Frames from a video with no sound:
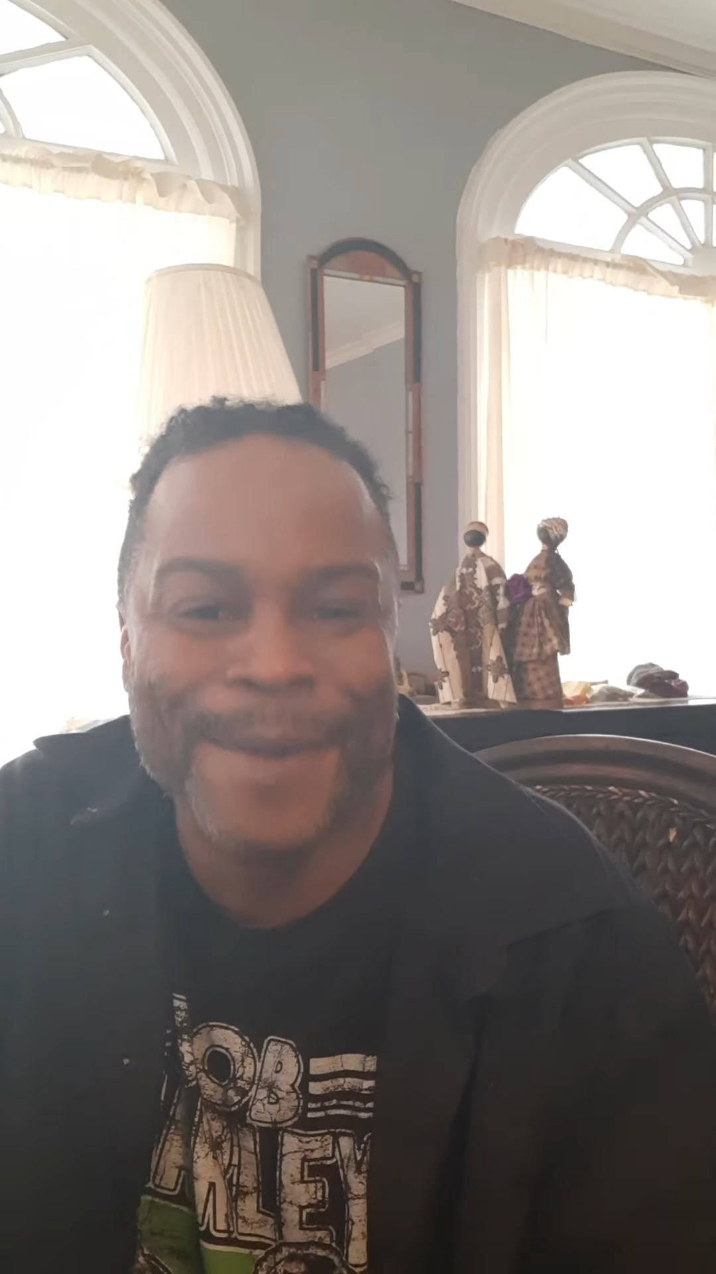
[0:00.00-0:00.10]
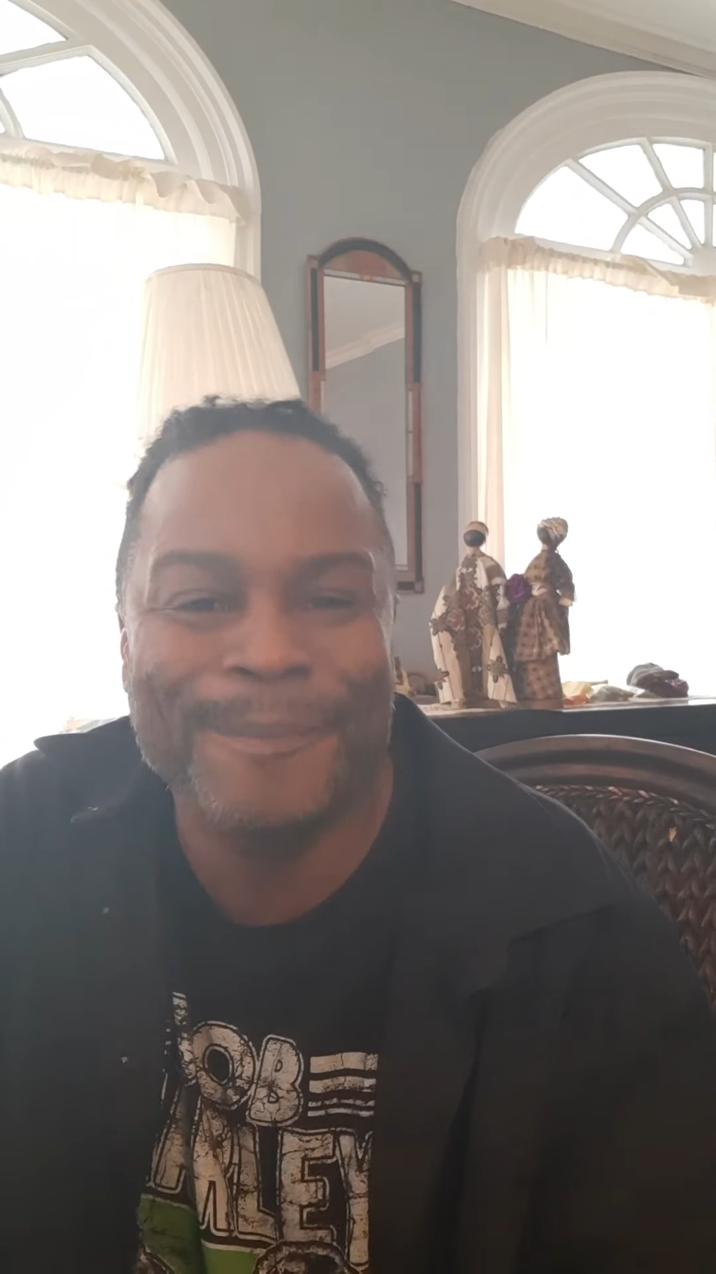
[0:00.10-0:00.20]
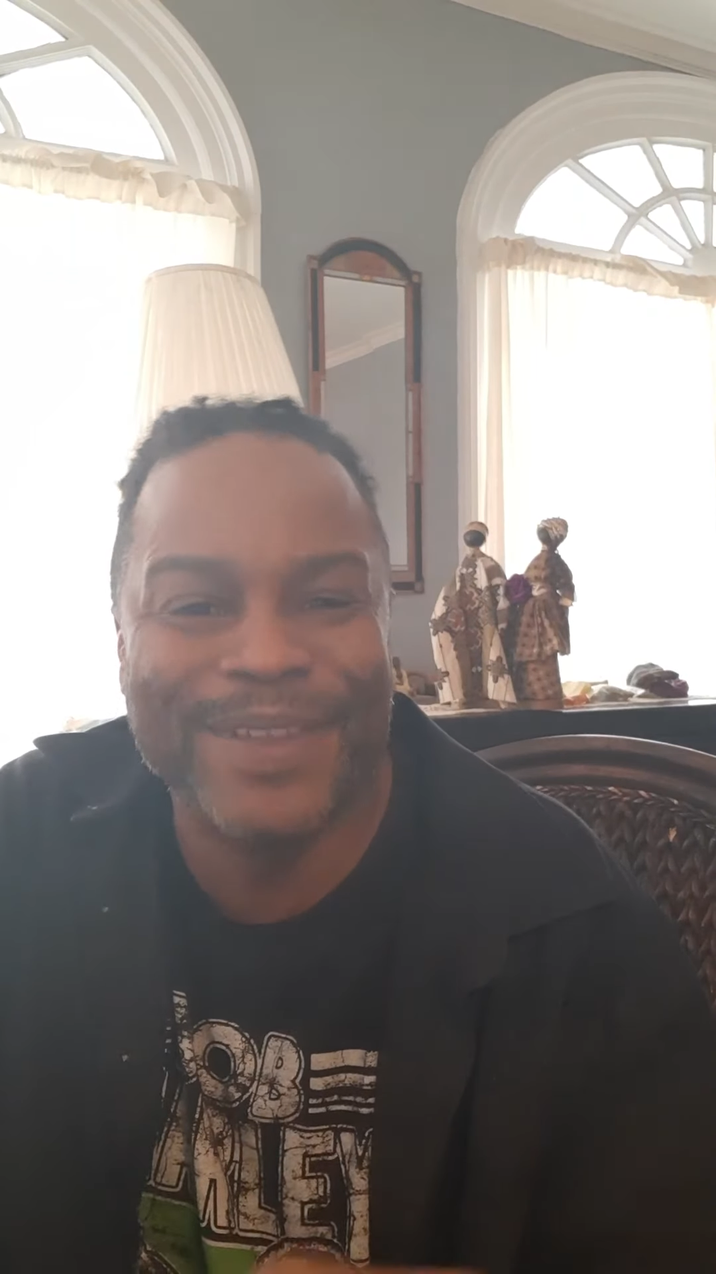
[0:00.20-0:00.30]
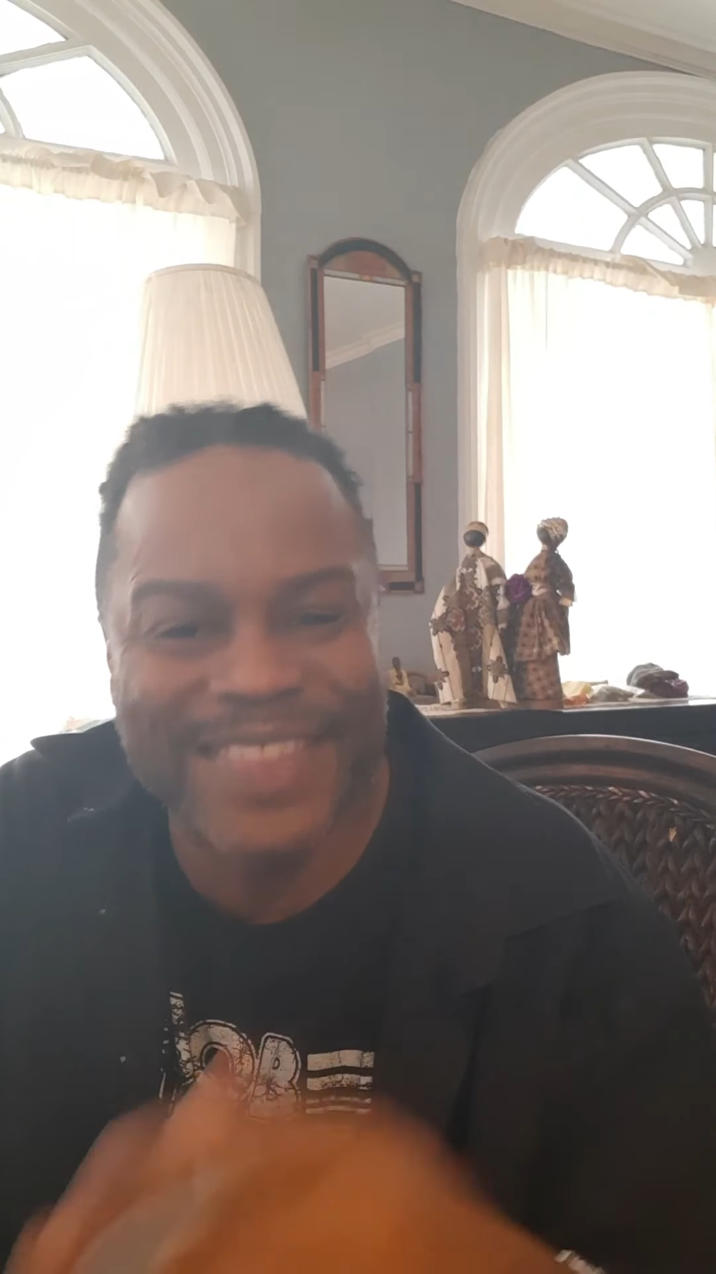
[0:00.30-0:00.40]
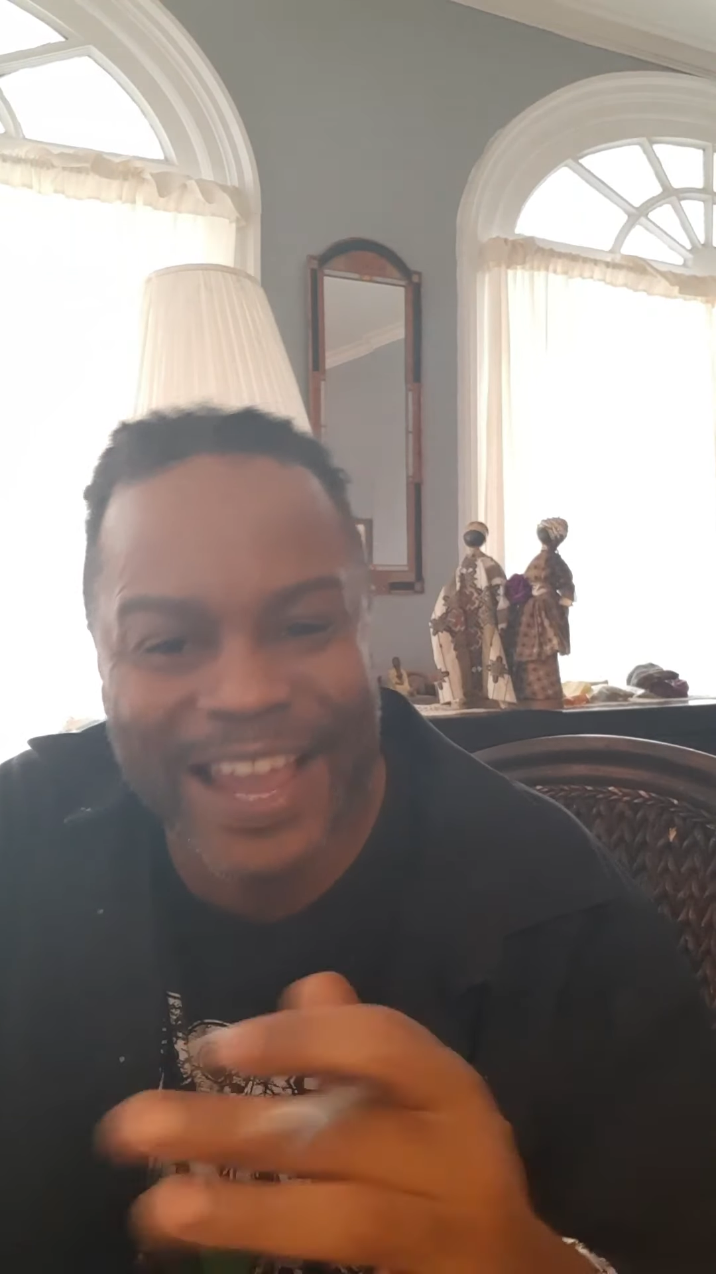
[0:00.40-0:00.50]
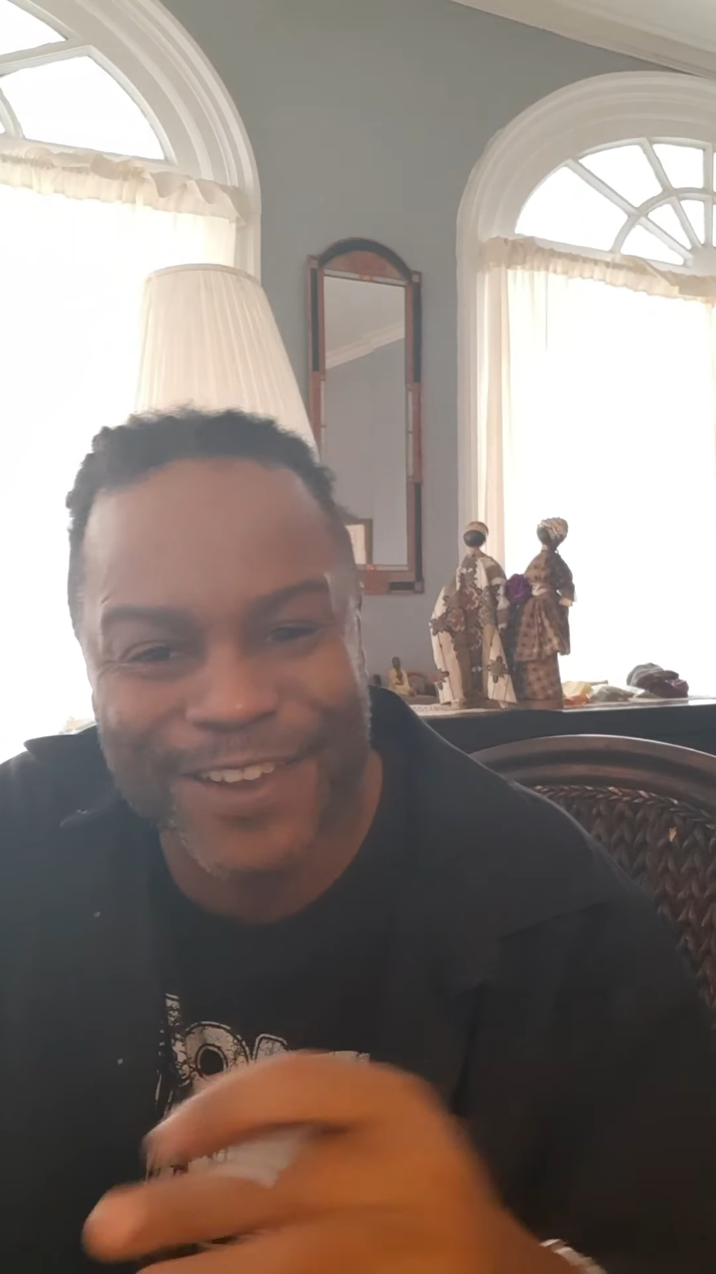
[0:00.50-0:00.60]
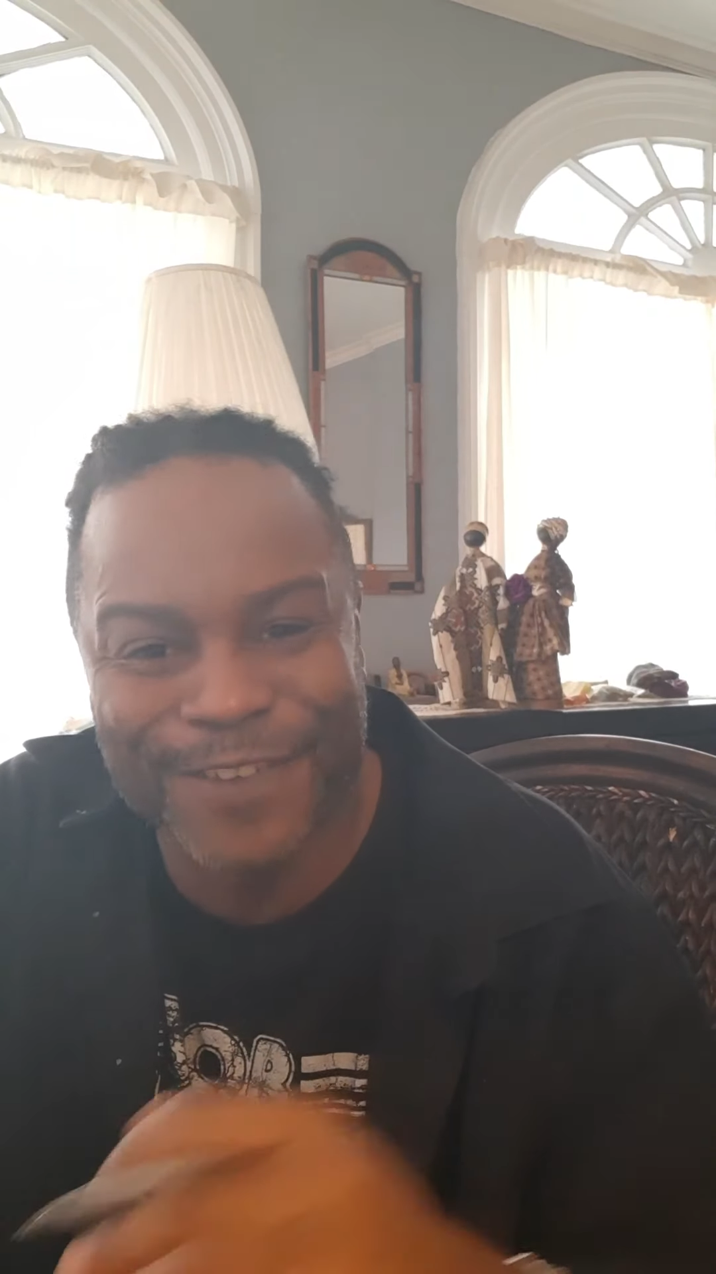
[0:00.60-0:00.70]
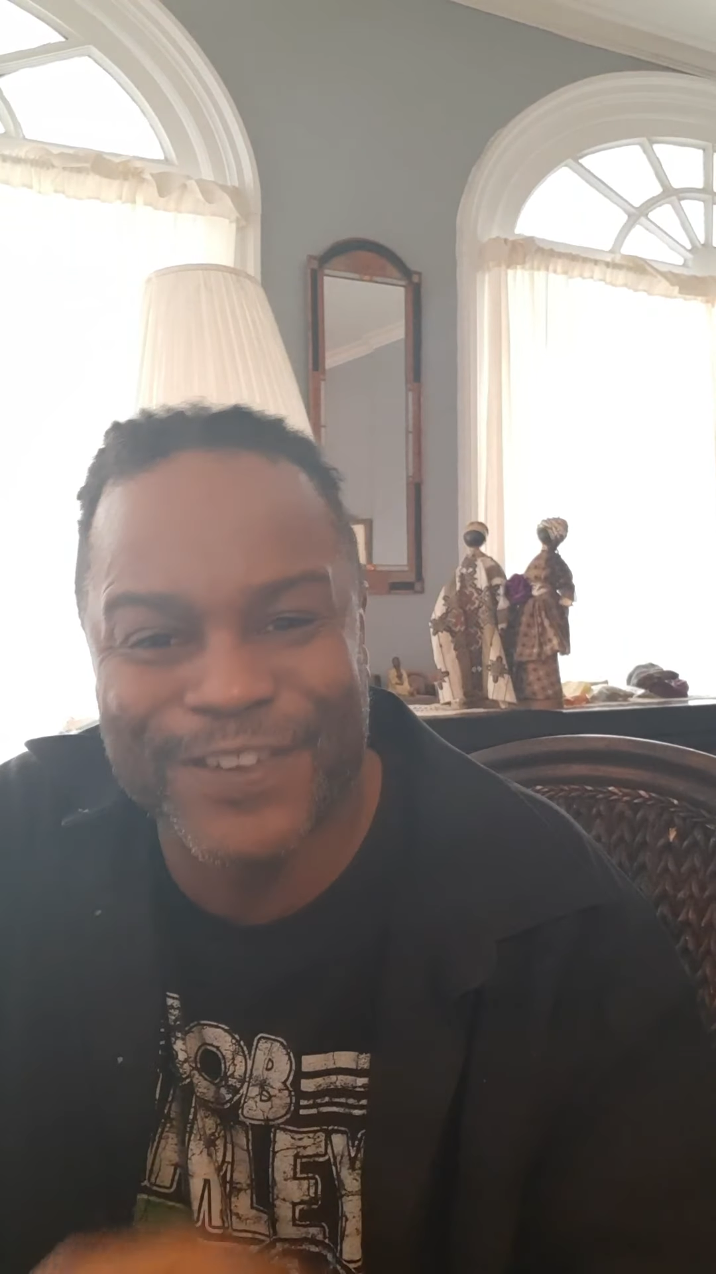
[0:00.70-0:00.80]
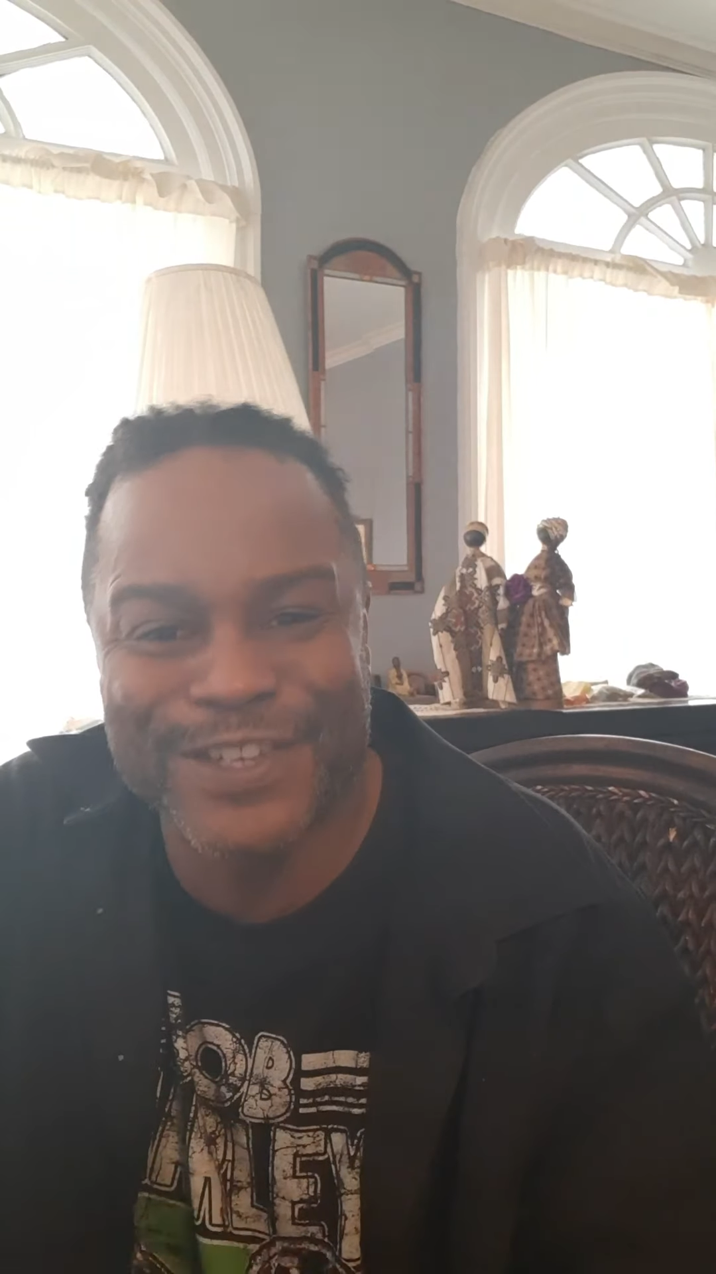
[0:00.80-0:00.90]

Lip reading: but thank you for